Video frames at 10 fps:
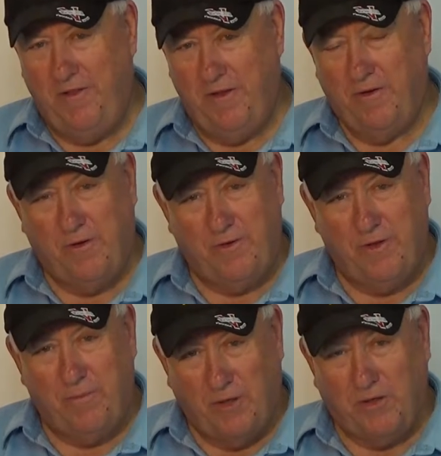the,
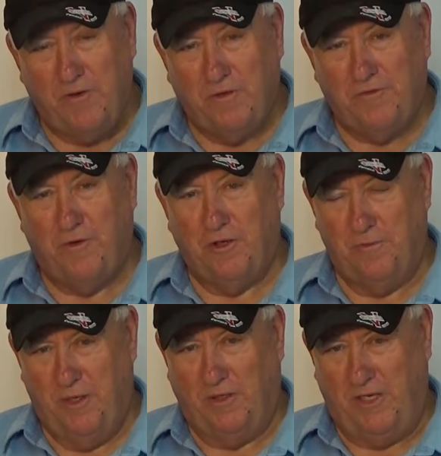the building was
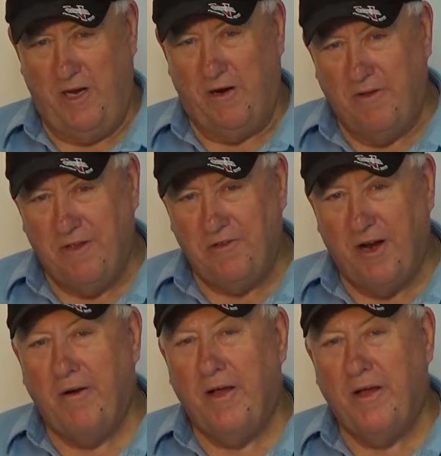first built here in this
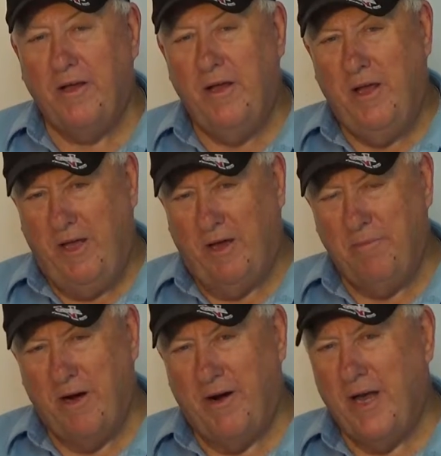area
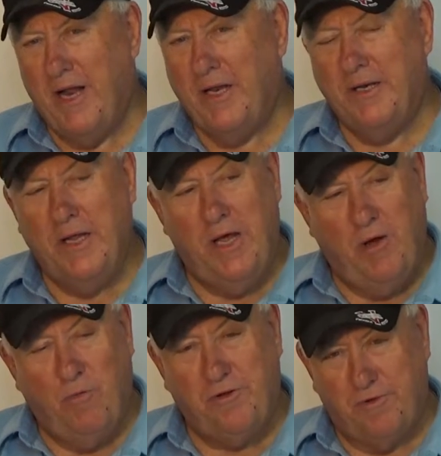on Merritt Island
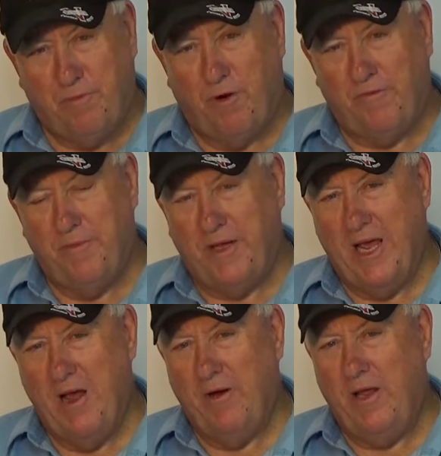with support from the
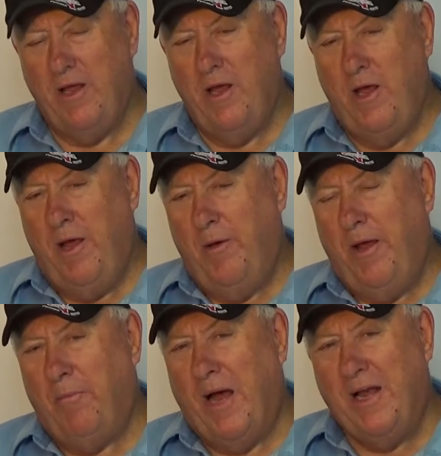county
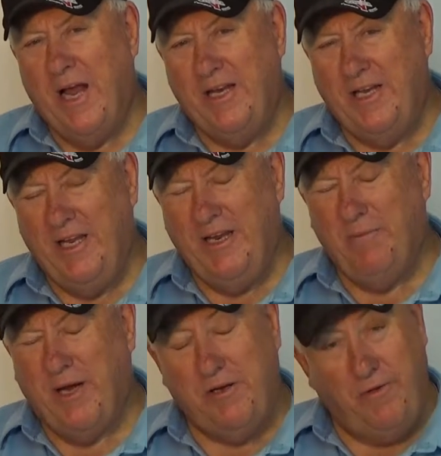by 19,
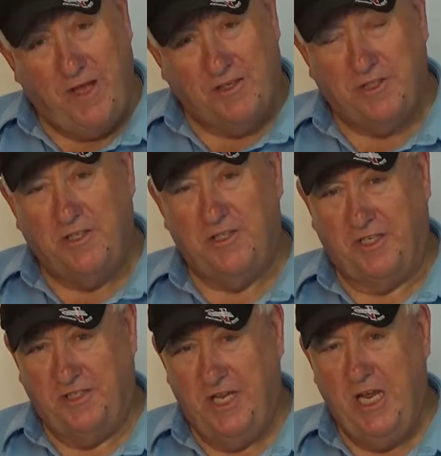by
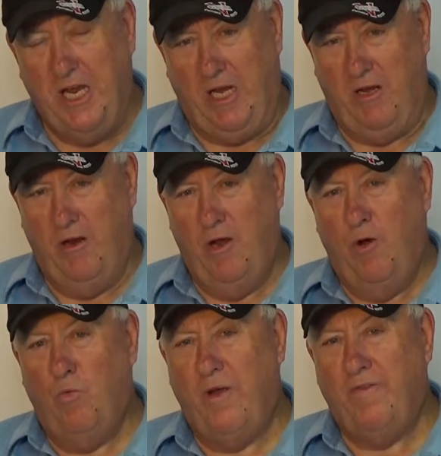2016,
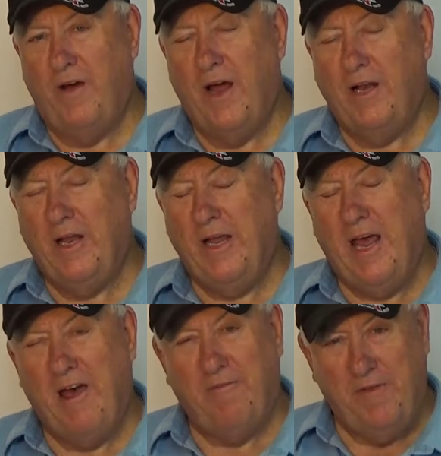we finally
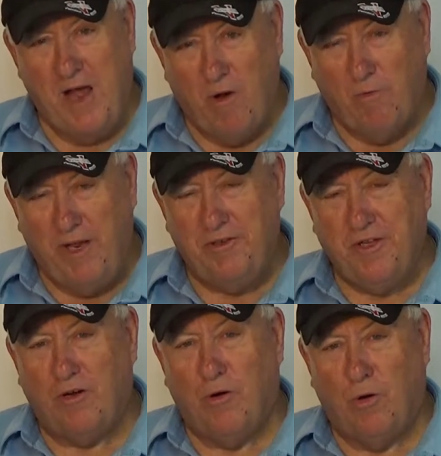have now reached
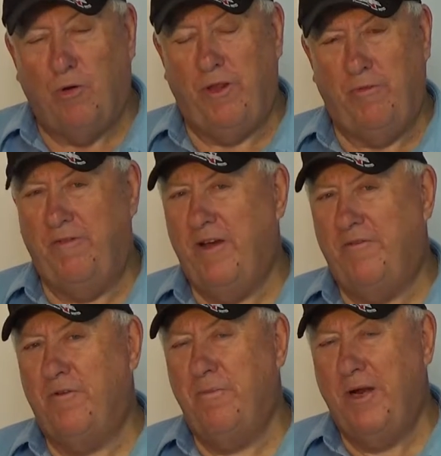a goal that we've had
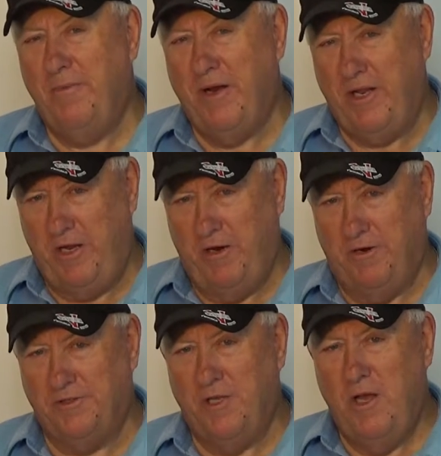for many, many
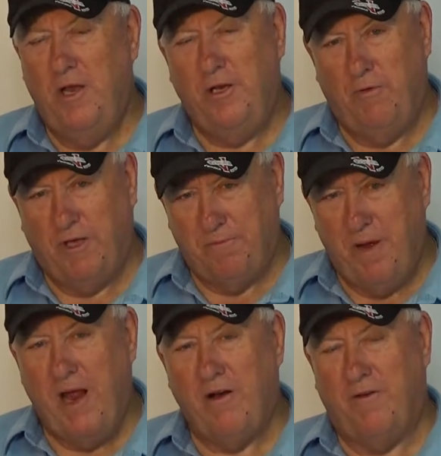years to
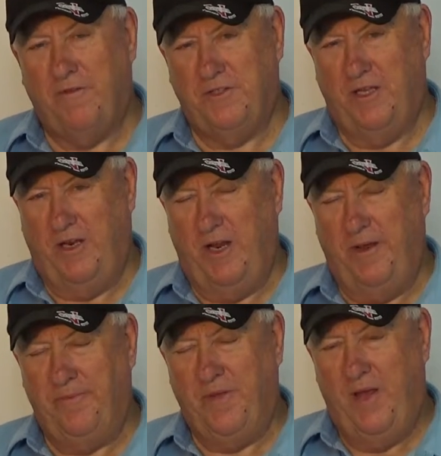expand our facility.